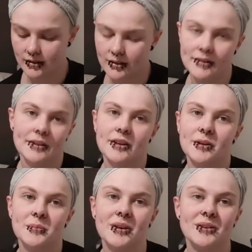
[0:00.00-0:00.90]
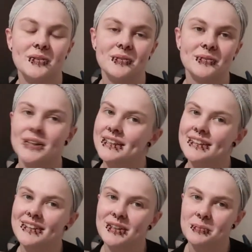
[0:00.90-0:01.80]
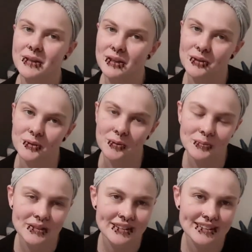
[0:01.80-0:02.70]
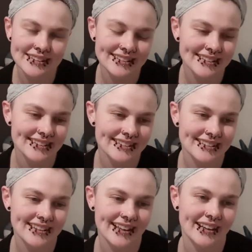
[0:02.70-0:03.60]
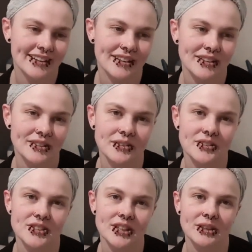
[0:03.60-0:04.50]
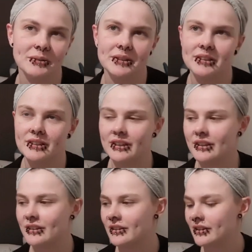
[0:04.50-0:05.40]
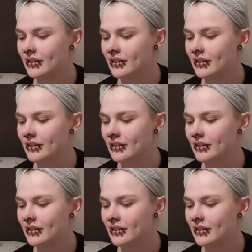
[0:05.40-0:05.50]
I am finally back home. I took a shower and